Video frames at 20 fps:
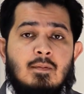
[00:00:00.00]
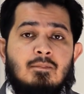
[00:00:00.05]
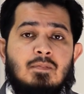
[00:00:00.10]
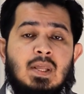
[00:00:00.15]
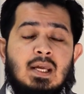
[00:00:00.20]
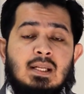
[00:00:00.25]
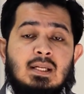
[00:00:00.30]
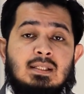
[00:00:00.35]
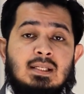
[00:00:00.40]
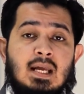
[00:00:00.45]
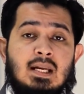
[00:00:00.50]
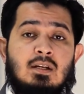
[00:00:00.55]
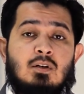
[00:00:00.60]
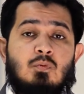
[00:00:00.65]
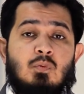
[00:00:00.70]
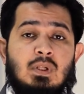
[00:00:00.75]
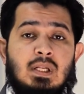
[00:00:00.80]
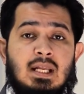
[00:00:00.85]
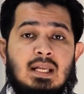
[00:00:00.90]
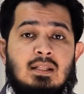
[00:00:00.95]
that the tenant
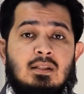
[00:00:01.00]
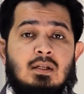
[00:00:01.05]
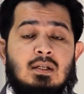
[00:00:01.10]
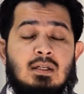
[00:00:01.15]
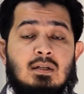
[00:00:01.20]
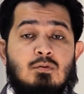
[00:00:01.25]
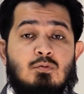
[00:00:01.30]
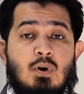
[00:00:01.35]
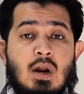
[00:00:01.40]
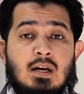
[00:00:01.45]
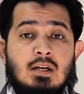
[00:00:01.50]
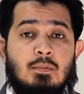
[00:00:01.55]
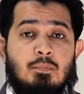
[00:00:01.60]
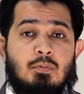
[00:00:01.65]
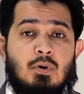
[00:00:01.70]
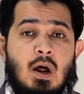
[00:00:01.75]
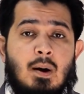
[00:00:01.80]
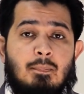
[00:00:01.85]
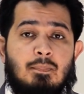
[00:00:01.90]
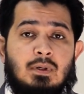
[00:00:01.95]
will either rent a
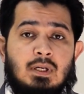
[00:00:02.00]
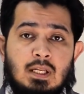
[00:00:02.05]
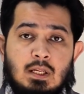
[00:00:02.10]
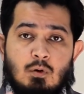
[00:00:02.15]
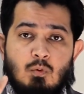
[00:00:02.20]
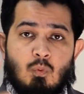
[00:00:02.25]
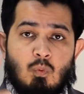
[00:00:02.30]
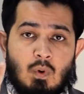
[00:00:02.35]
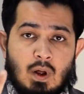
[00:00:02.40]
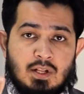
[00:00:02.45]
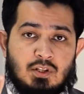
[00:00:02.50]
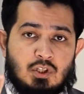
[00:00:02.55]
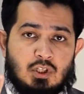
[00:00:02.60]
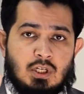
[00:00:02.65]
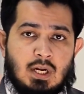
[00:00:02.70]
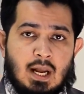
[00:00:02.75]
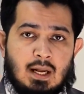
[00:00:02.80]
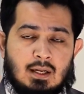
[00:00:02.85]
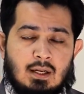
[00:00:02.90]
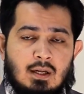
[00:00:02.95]
property in one
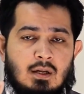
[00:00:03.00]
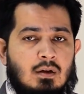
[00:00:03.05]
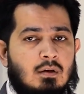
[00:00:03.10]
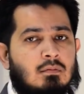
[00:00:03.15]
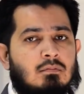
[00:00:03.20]
check